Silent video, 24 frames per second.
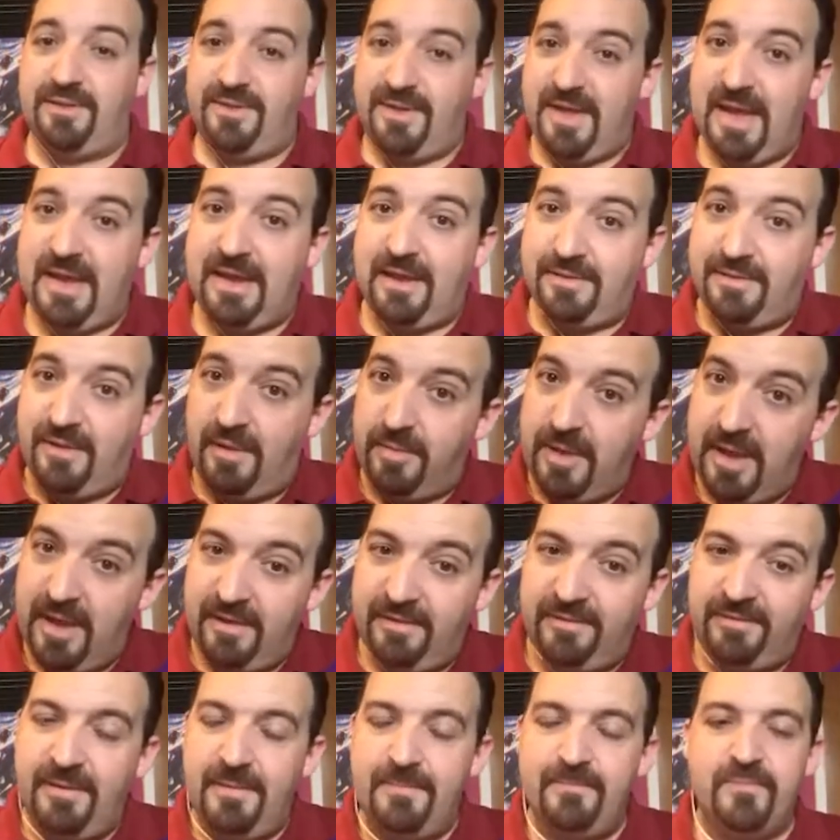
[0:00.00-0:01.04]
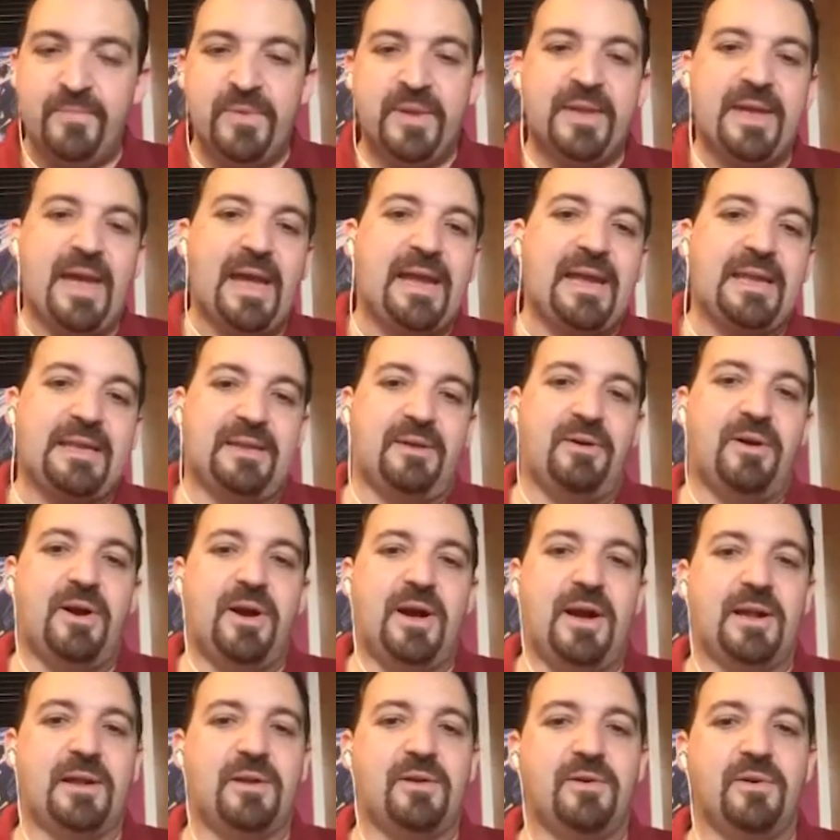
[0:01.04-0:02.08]
So I know that you
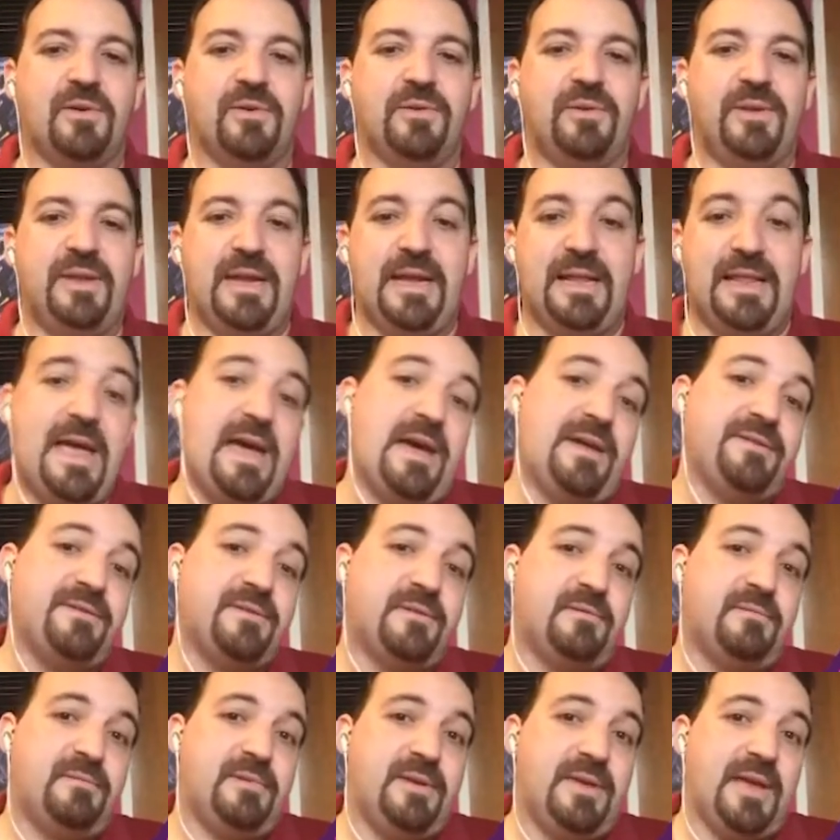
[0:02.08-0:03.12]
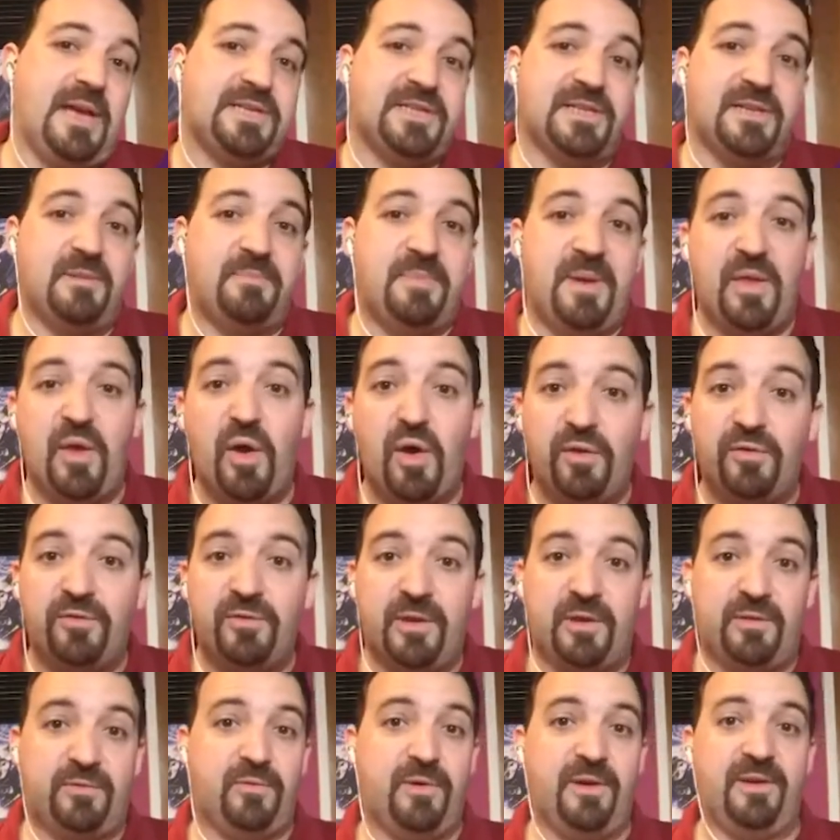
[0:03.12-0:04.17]
need to work with TLS and HTTP
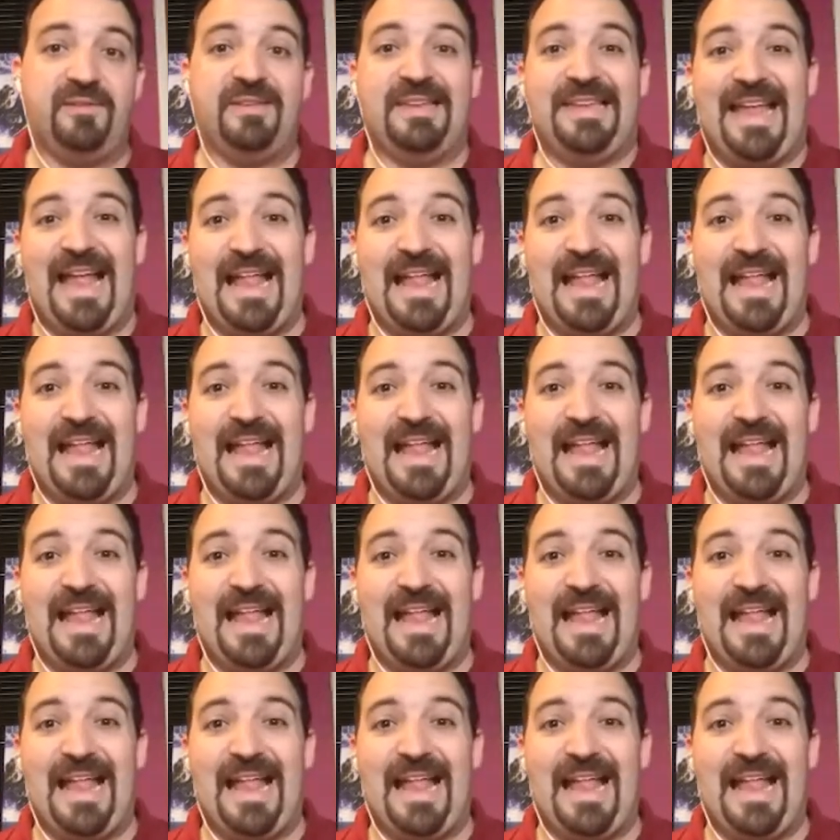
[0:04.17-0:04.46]
too,